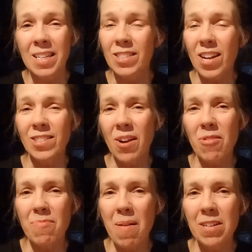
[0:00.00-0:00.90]

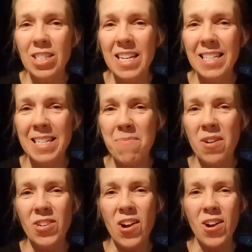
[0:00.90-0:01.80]

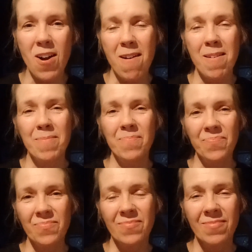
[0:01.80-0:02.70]
Satsangwithmamaji@gmail.com.
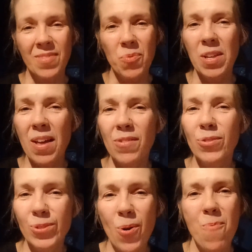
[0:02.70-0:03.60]
We love you
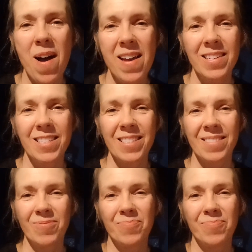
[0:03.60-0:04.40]
so much.